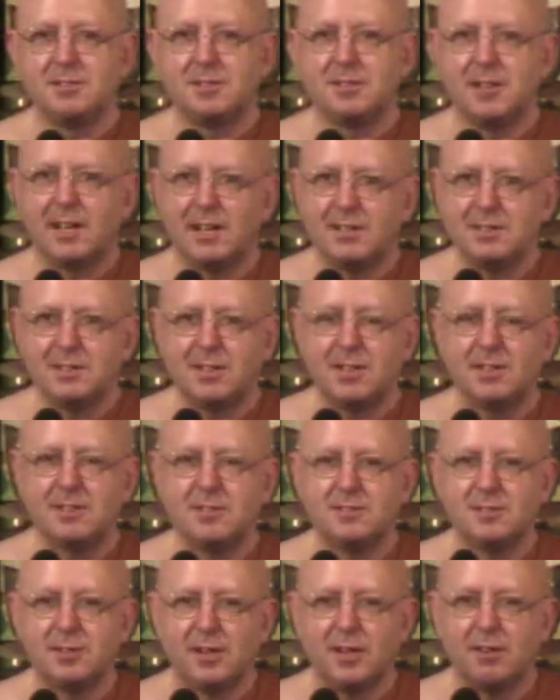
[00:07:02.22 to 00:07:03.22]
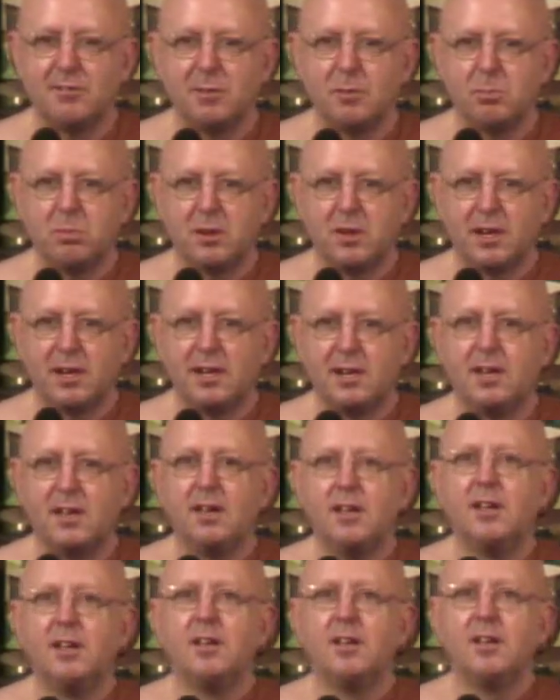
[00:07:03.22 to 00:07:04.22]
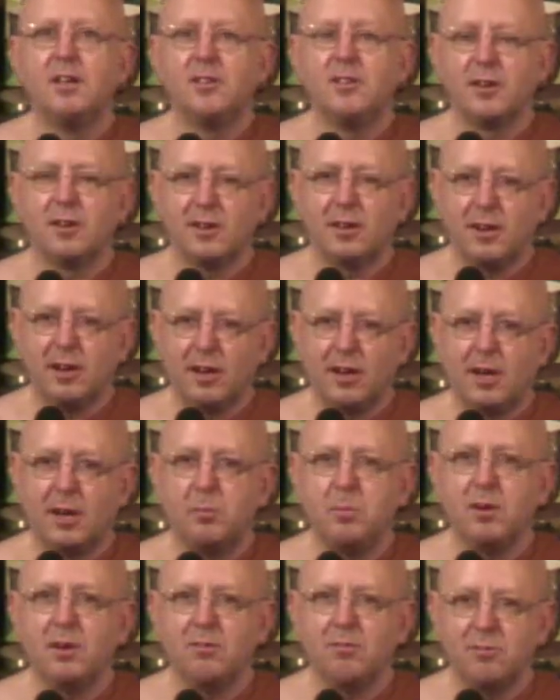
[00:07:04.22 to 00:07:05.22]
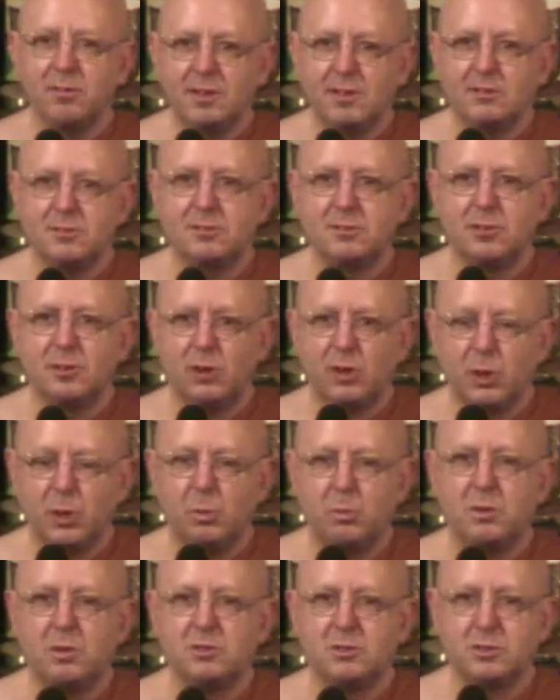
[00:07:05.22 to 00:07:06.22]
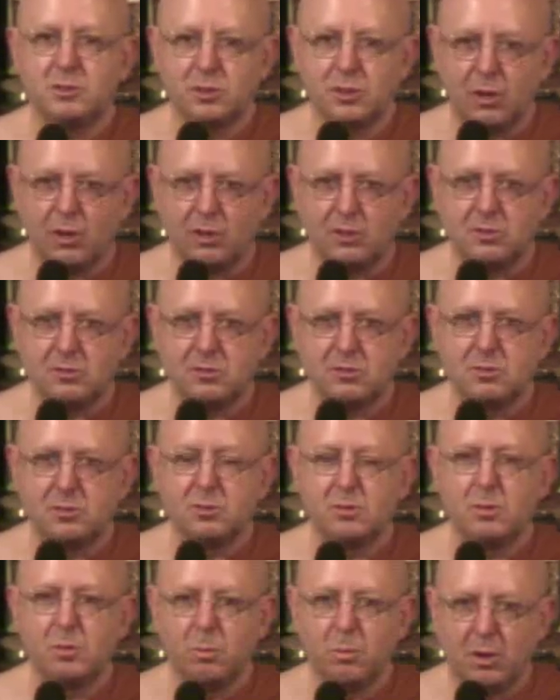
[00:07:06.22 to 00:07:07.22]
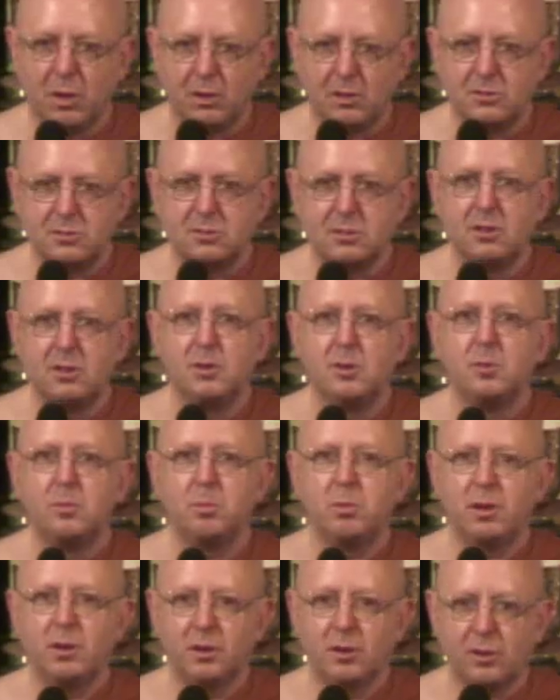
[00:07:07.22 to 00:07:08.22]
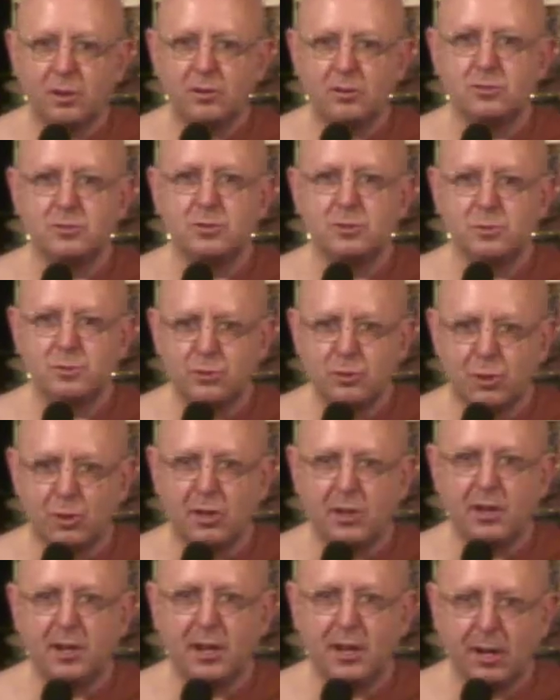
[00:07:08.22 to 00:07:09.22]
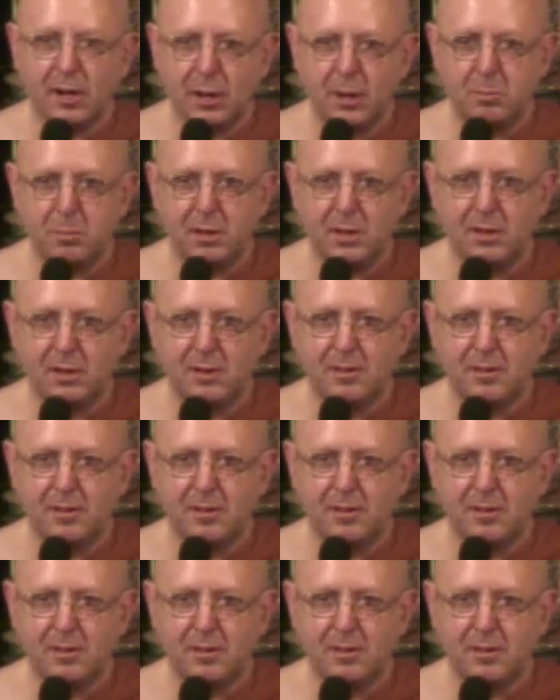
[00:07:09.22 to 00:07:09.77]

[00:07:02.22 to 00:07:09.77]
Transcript: Ajahn Chah replied, the karmic reason you were shot was because you joined the army.